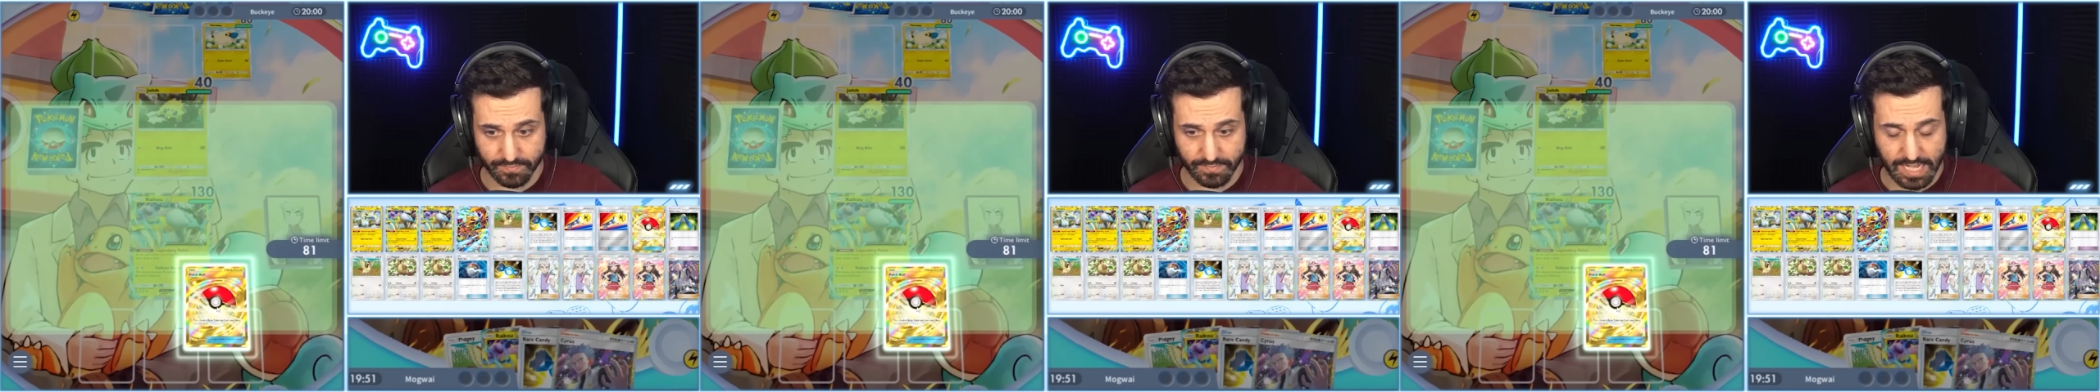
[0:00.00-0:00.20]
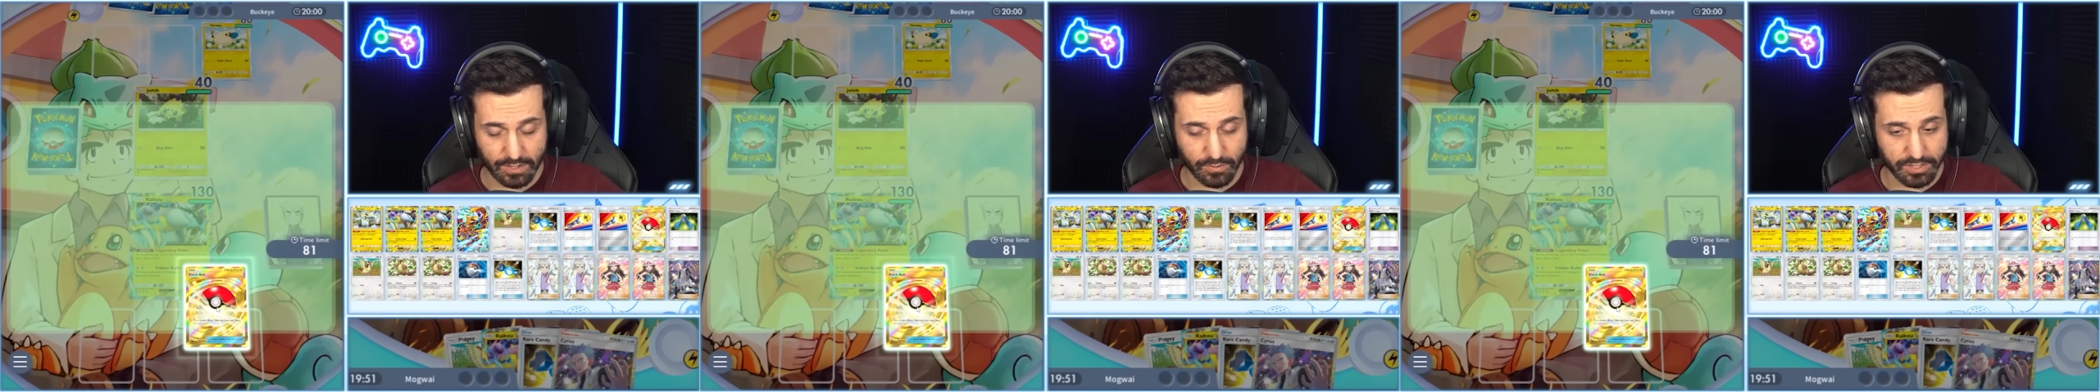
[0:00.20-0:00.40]

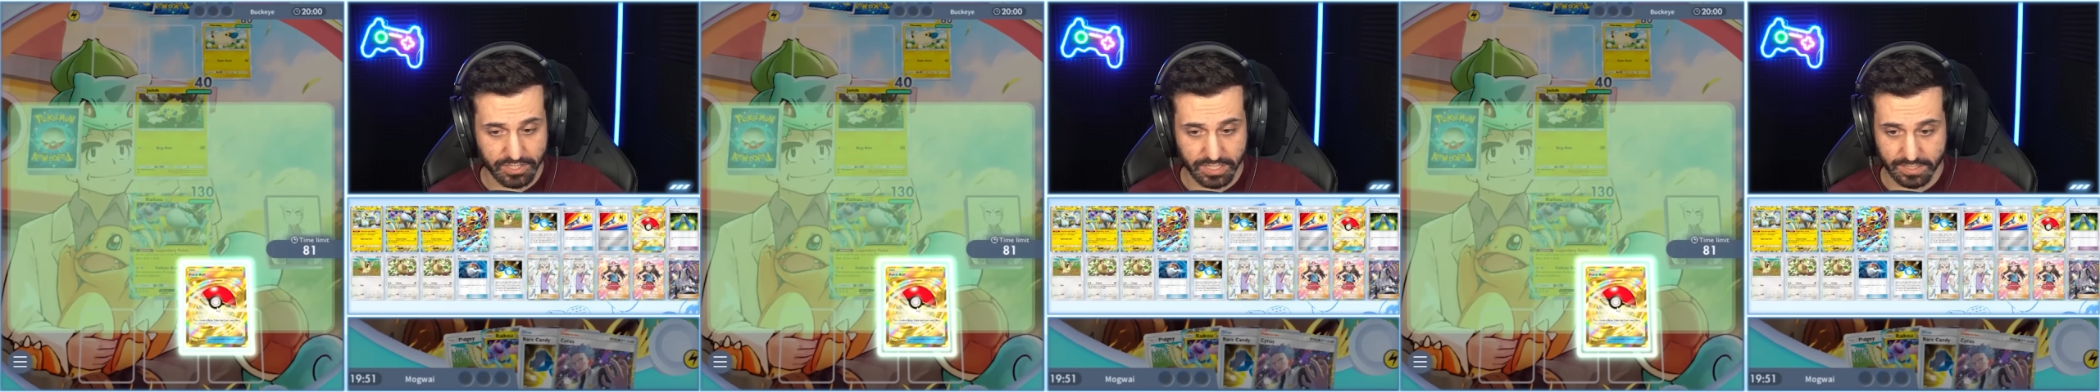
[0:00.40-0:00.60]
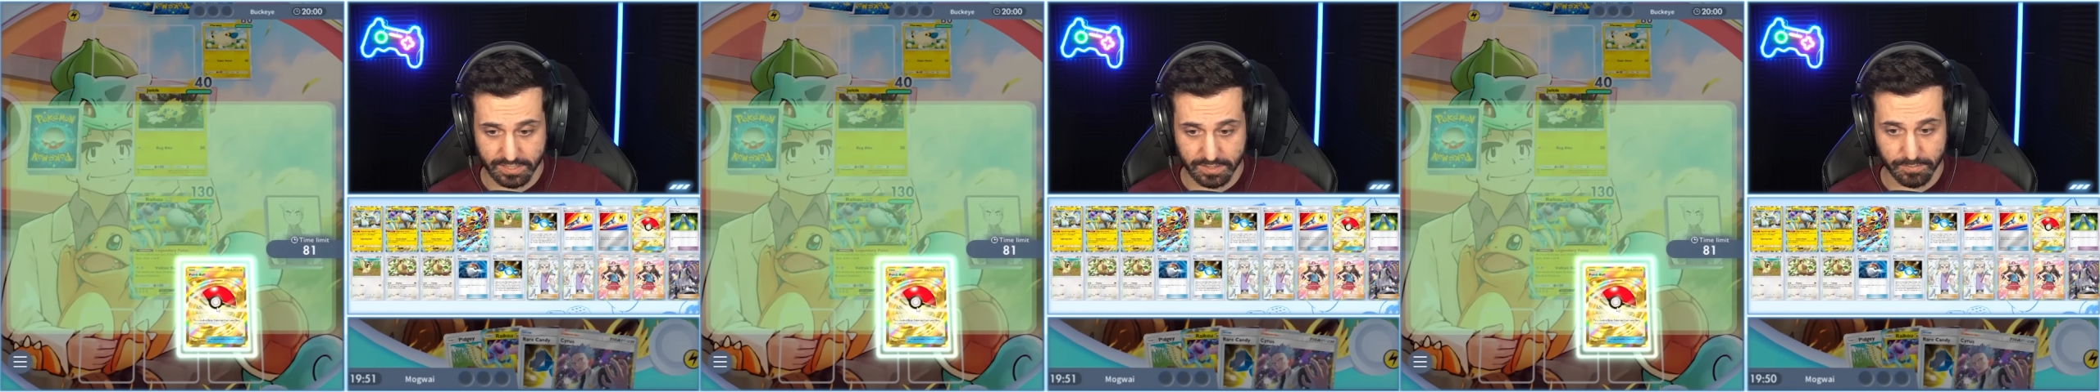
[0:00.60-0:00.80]
I don't want to
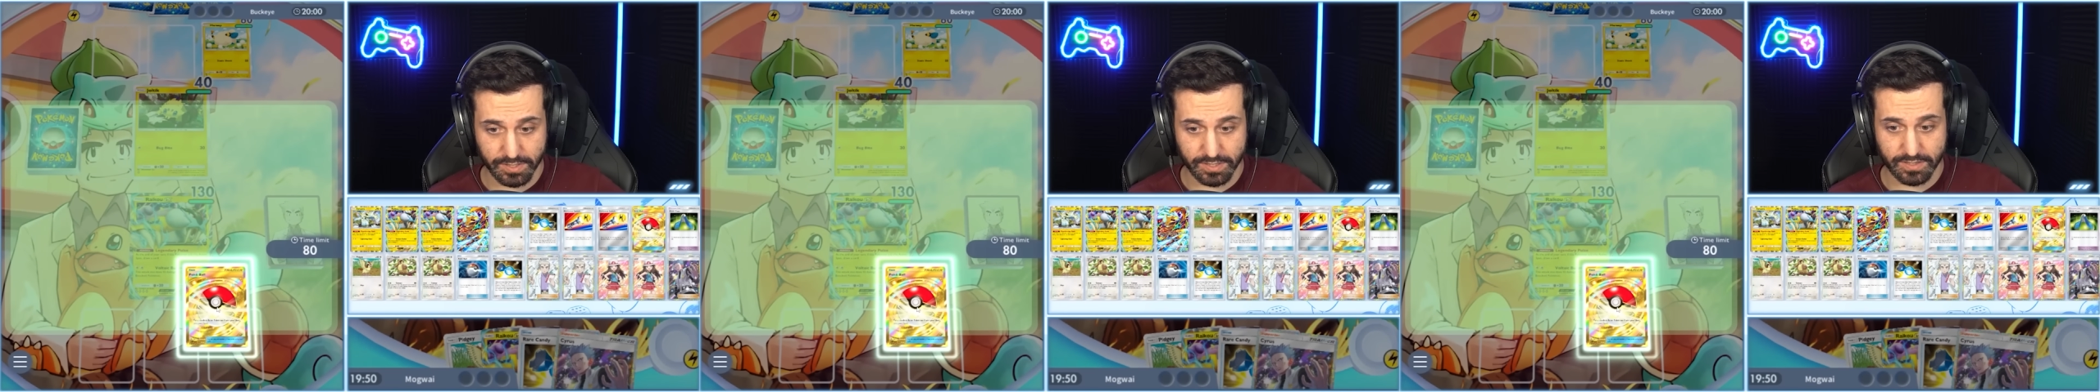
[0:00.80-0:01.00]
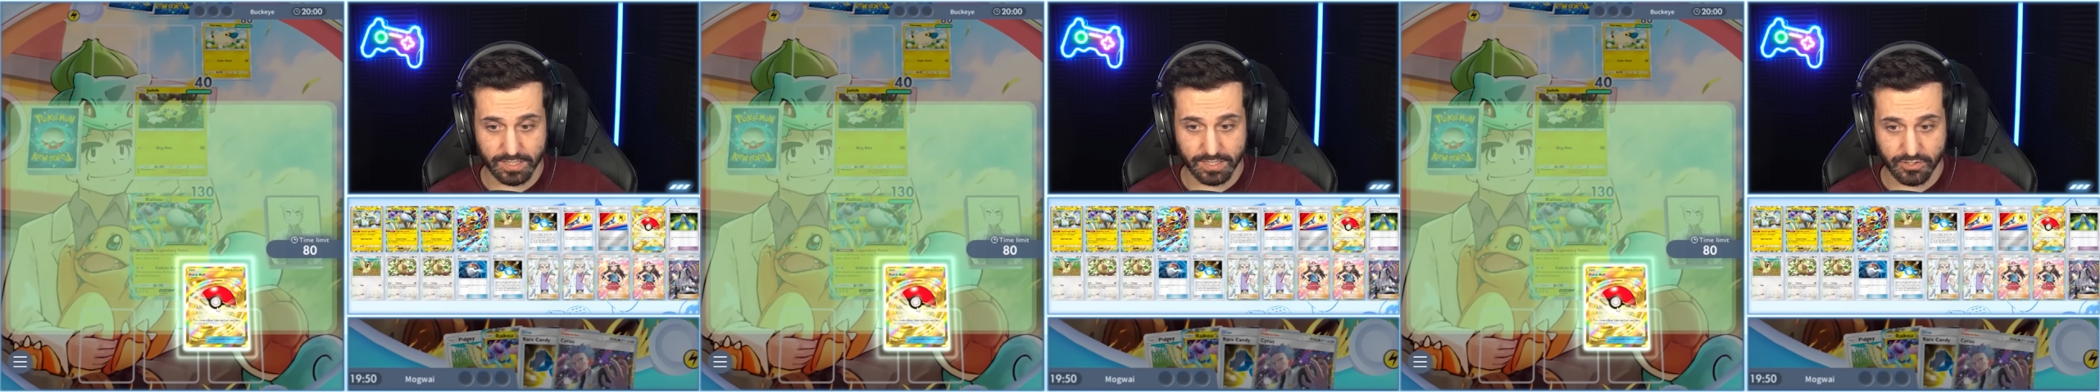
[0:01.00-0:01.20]
jinx it,
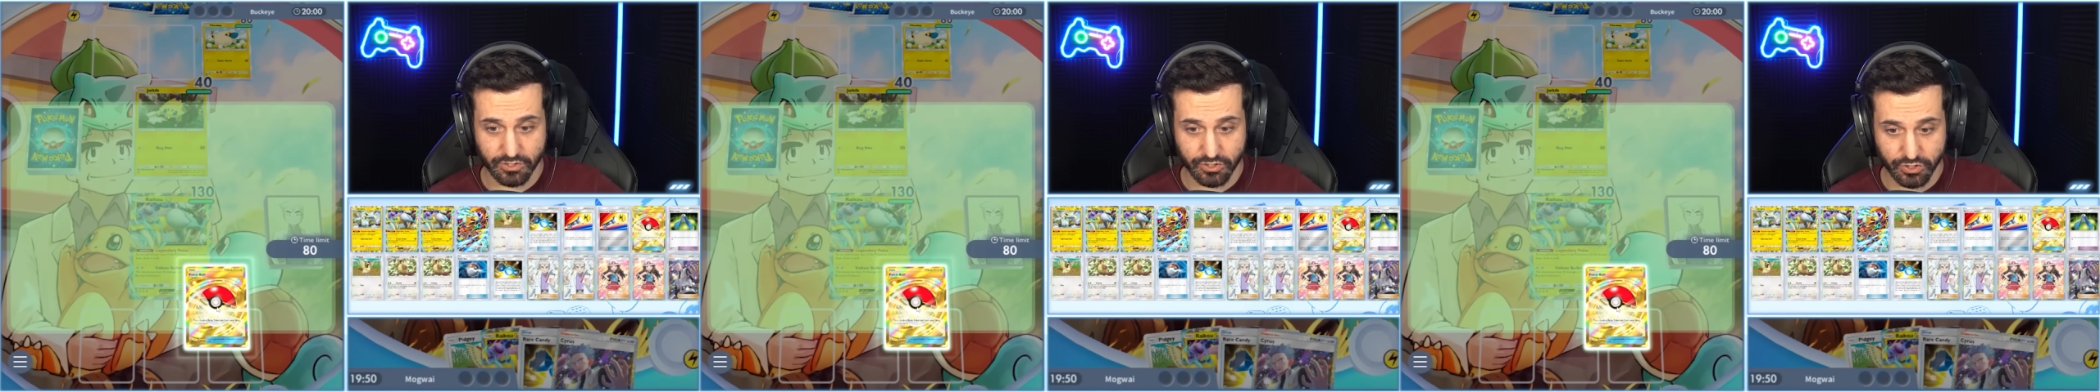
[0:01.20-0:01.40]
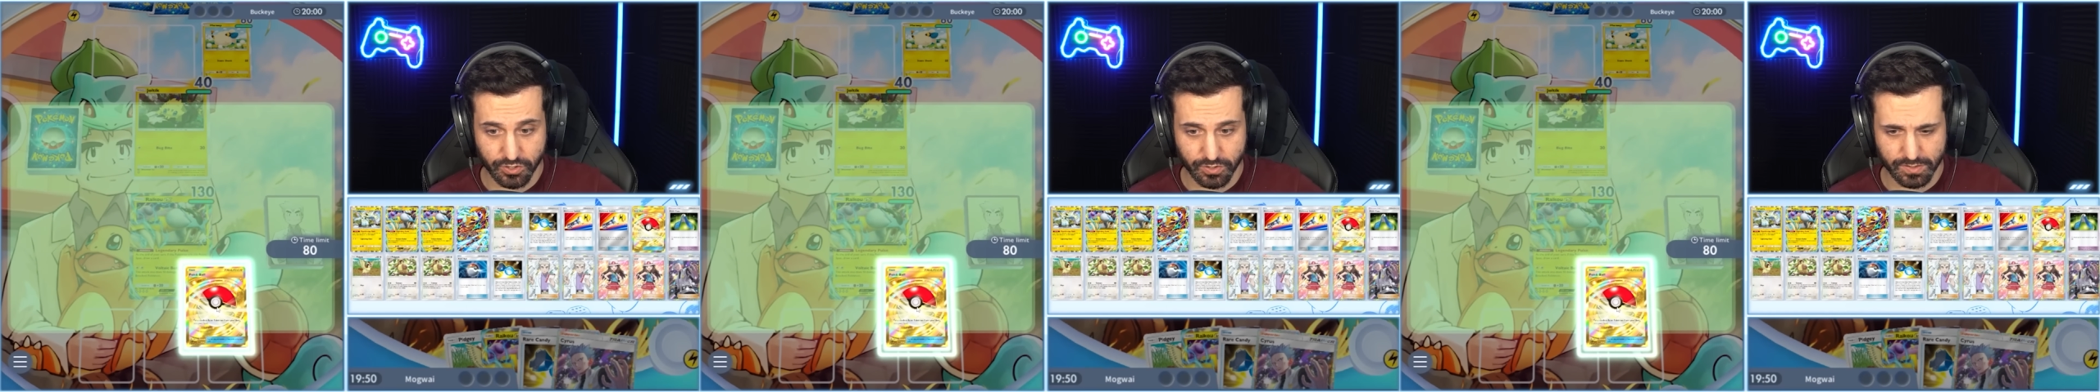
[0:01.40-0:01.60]
but this
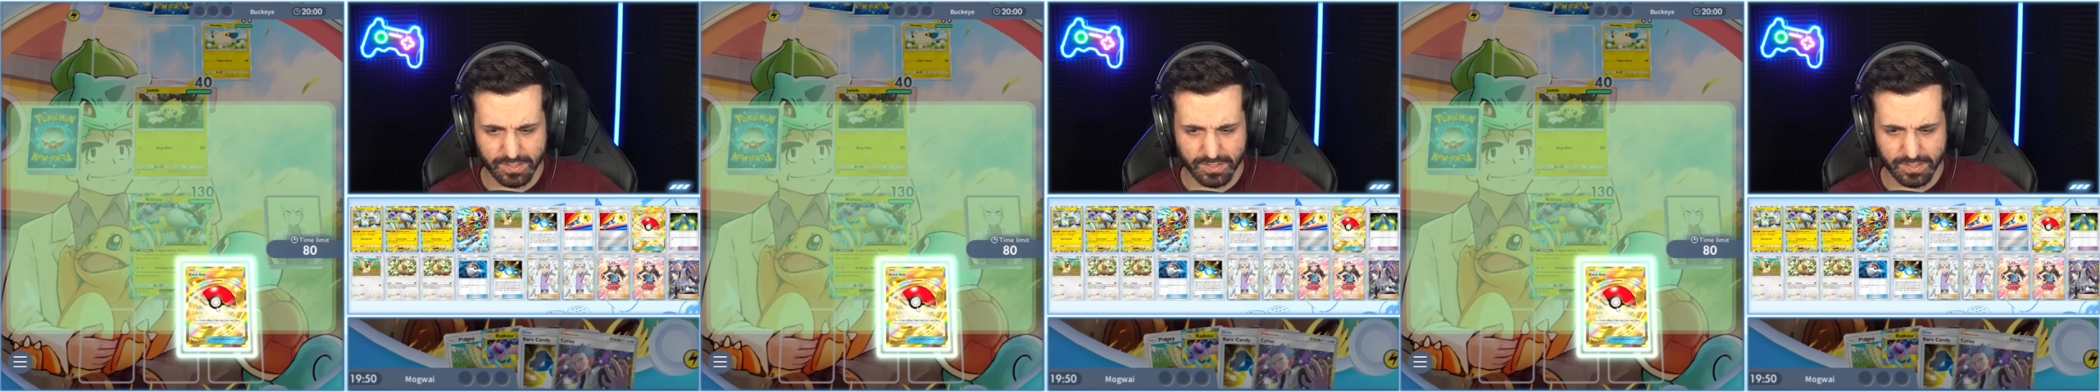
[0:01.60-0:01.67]
should...